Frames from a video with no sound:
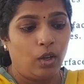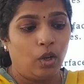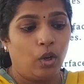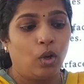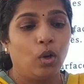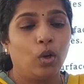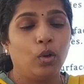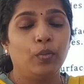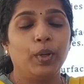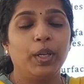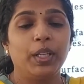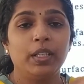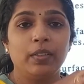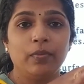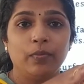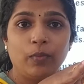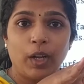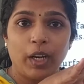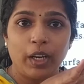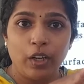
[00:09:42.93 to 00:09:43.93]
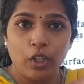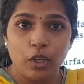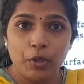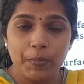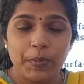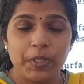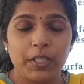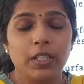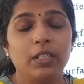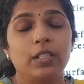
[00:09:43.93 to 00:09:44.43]
or when one
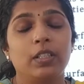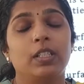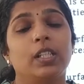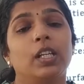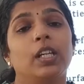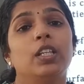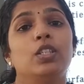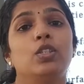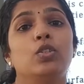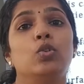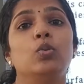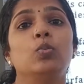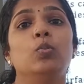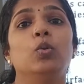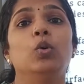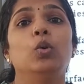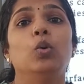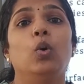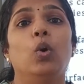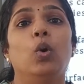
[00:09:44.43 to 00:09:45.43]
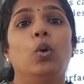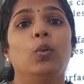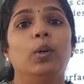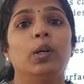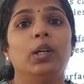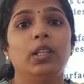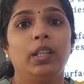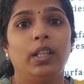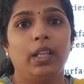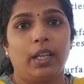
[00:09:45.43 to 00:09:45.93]
object tries to move
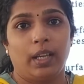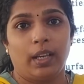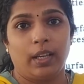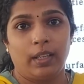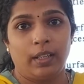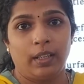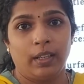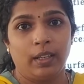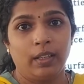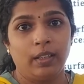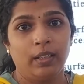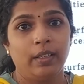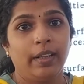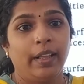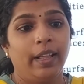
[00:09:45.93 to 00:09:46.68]
over the other,